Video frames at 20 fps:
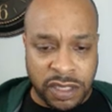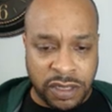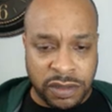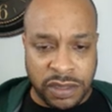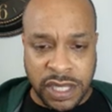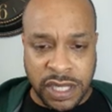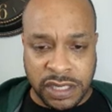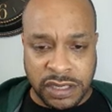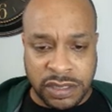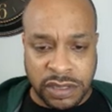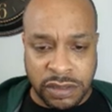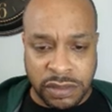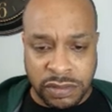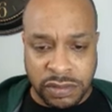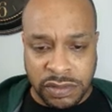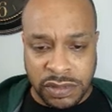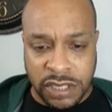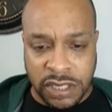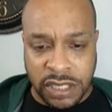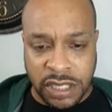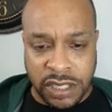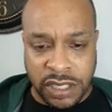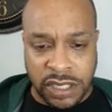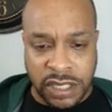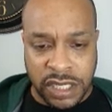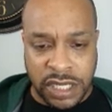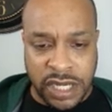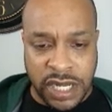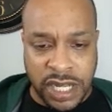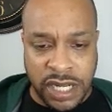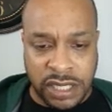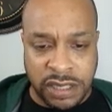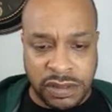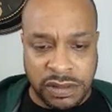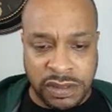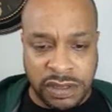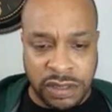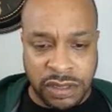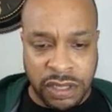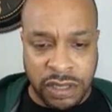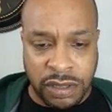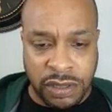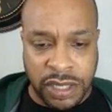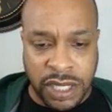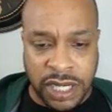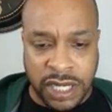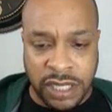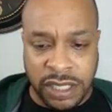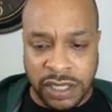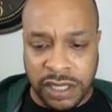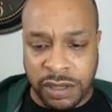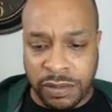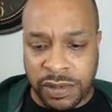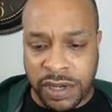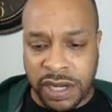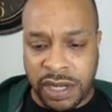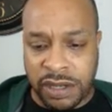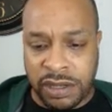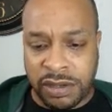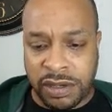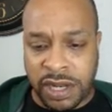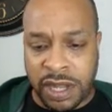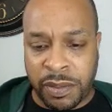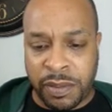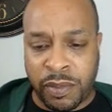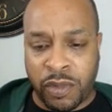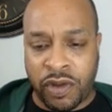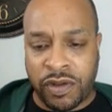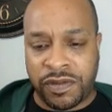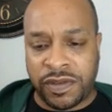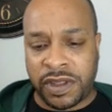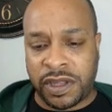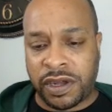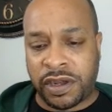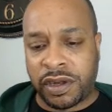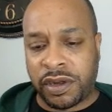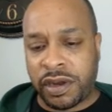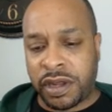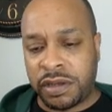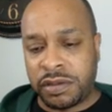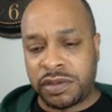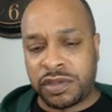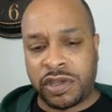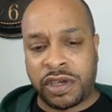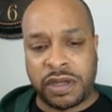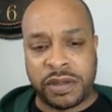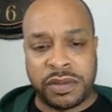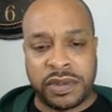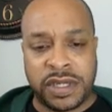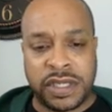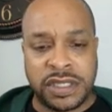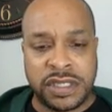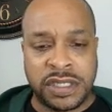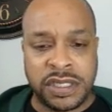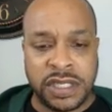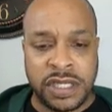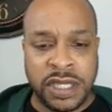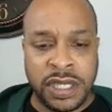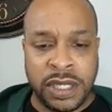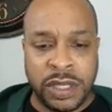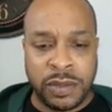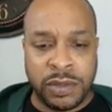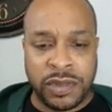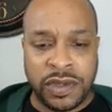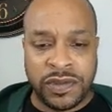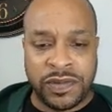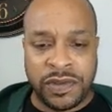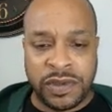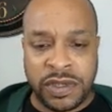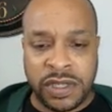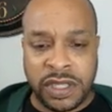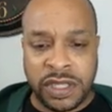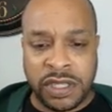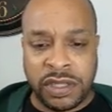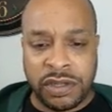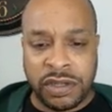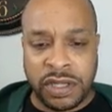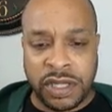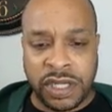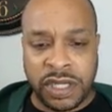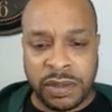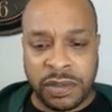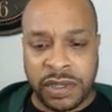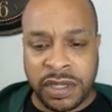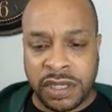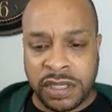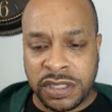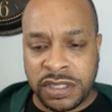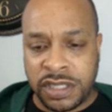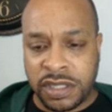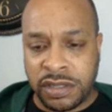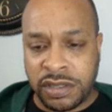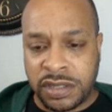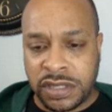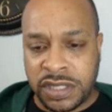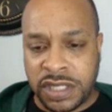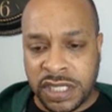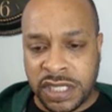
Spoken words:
you know that. So then other than that, you know, kind of look around. I'm more of a lurker. I don't talk much. But if you did, you can come here to the general